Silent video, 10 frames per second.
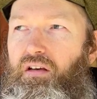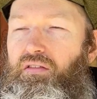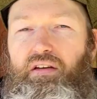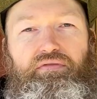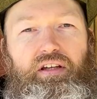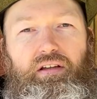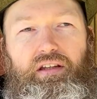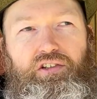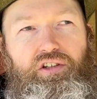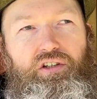they feel
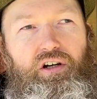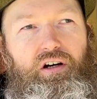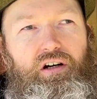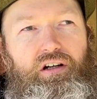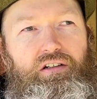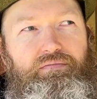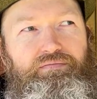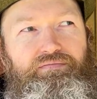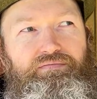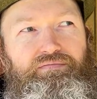that you are
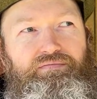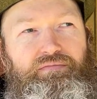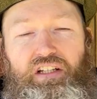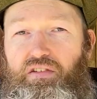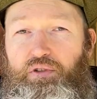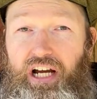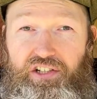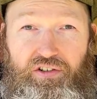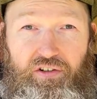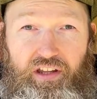in
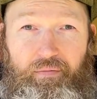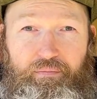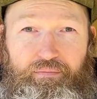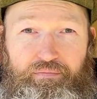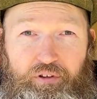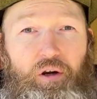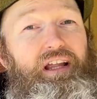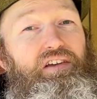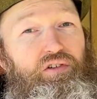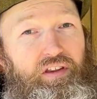subjection to them. You are
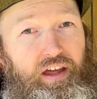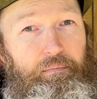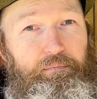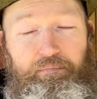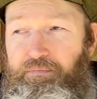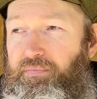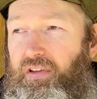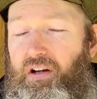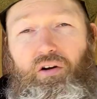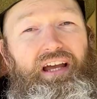lesser to them,
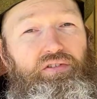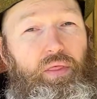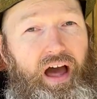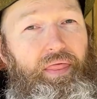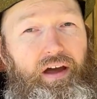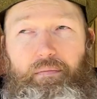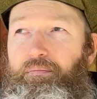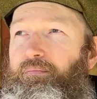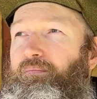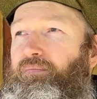or lesser than them.
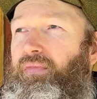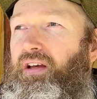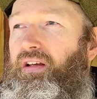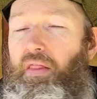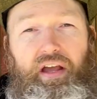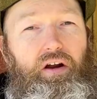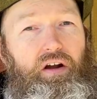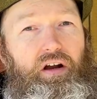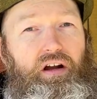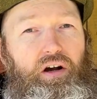They
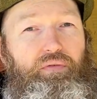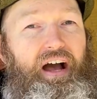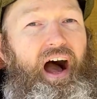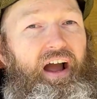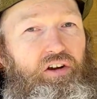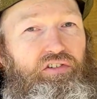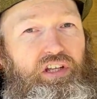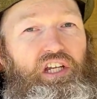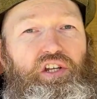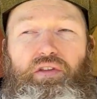are of a higher
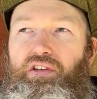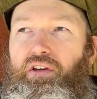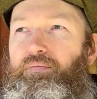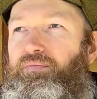station than you.